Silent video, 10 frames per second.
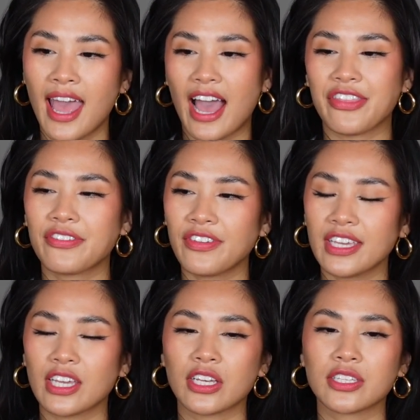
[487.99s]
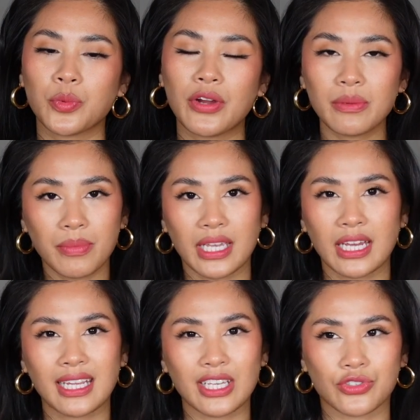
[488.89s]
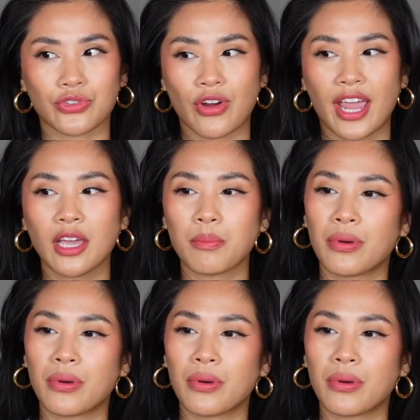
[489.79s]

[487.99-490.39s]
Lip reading: and the thing is, wearing a bikini is great,